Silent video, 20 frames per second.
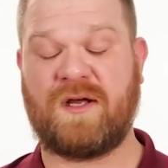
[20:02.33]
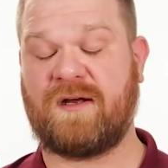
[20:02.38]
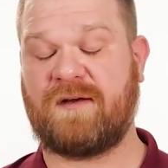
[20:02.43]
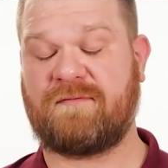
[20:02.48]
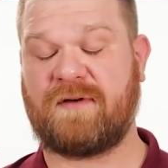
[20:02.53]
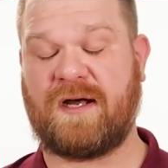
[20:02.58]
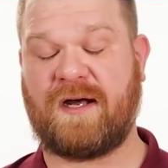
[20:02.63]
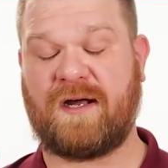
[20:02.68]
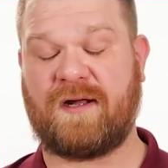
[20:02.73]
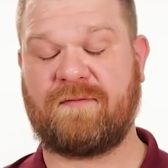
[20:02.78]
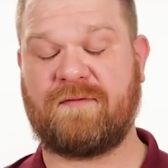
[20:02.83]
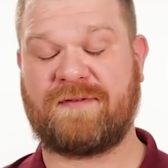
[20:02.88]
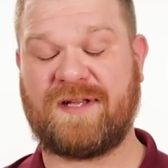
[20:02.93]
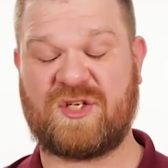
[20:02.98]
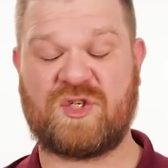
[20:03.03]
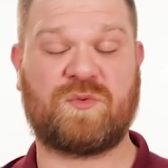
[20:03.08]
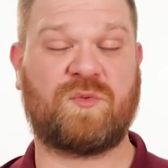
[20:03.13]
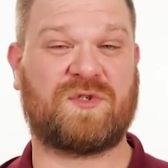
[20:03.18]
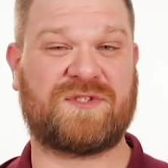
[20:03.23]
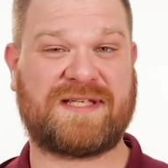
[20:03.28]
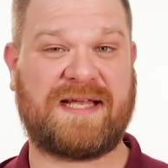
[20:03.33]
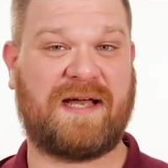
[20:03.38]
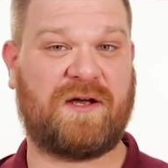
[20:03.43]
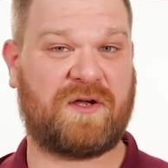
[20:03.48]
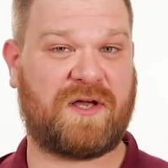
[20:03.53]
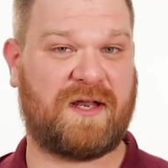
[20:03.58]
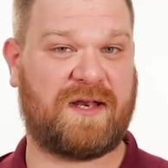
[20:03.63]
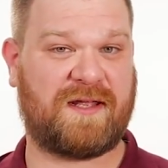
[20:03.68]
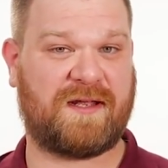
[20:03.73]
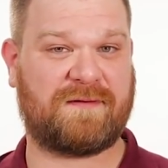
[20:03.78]
of uh, vegetable style
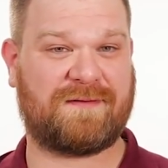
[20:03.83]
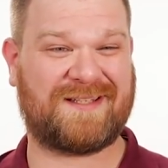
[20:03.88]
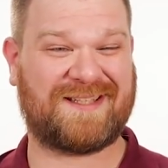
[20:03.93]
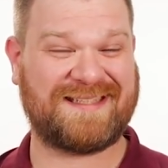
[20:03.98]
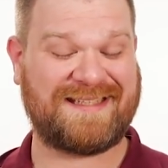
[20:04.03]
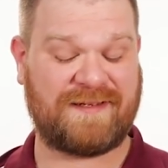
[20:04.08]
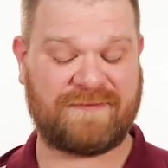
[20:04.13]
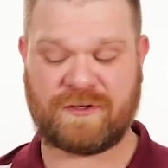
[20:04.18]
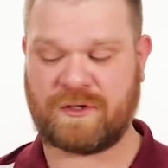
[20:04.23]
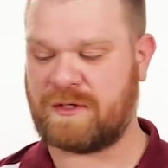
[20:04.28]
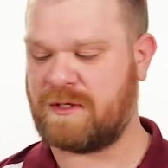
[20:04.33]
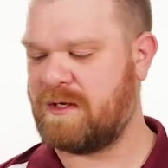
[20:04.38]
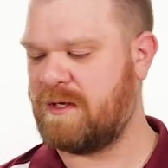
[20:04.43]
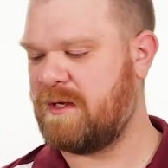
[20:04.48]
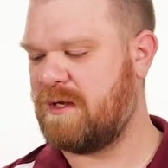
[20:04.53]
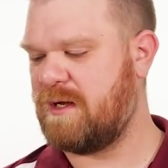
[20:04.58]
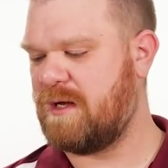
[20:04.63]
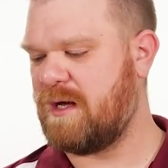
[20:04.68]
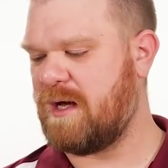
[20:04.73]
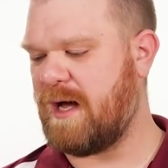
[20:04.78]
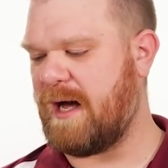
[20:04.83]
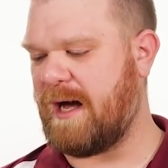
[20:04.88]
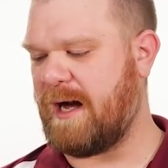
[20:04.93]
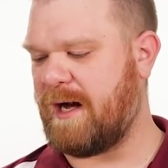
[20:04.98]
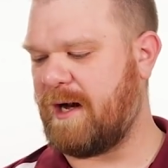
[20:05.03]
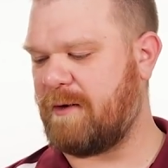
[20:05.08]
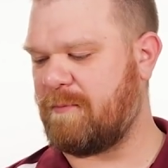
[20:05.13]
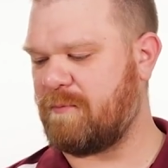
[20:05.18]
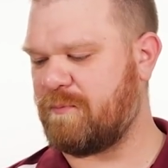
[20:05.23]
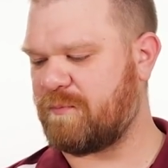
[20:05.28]
cutting cleaver,
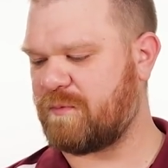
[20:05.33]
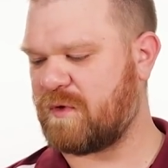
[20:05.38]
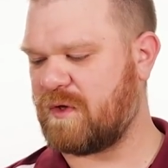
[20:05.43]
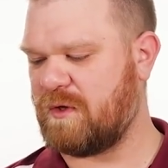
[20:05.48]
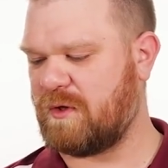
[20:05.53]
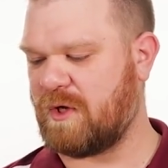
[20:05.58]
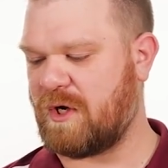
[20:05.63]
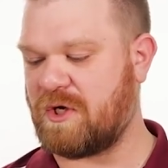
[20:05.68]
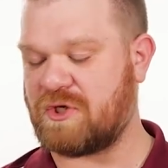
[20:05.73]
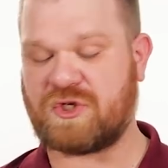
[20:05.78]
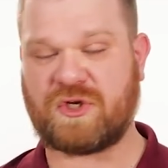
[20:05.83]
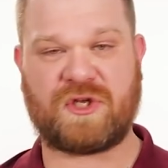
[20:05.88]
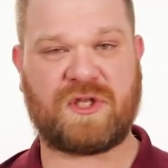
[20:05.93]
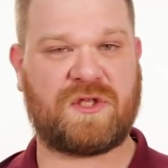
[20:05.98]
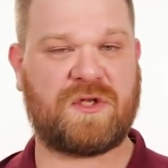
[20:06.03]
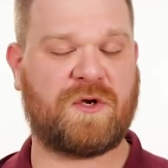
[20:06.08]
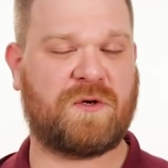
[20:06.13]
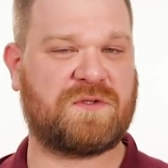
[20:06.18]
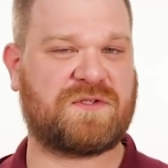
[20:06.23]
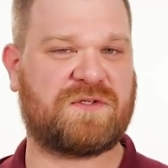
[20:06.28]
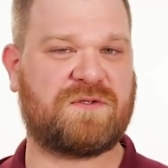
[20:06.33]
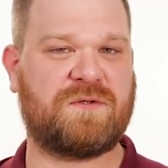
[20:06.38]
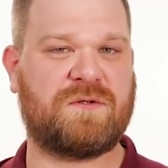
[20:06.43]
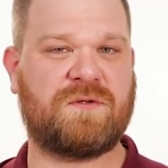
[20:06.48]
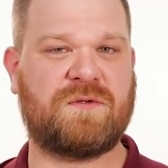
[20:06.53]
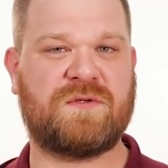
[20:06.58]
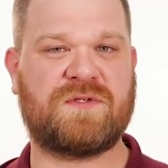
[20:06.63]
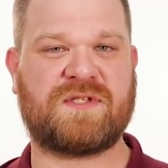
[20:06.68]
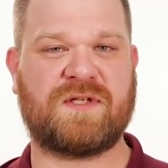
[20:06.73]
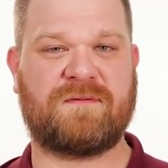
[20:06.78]
um, larger
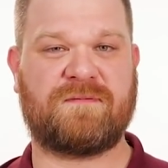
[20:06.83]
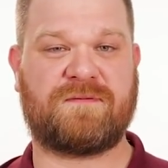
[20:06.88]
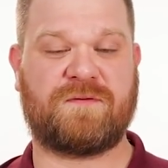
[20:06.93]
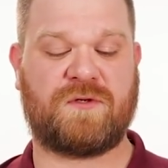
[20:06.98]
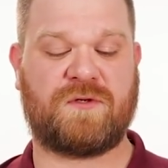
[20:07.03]
gyutos and